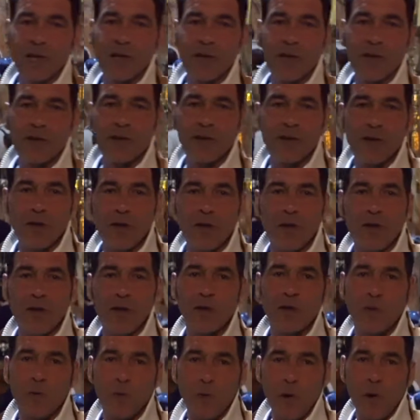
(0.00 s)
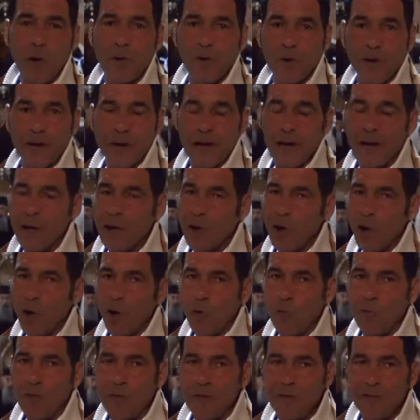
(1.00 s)
a deserted quarry, an
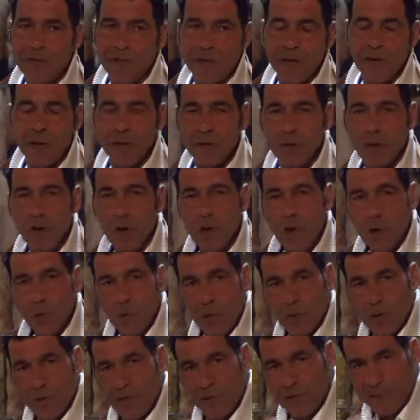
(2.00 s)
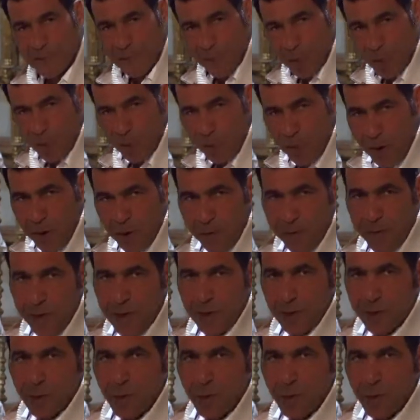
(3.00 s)
open field with a few burial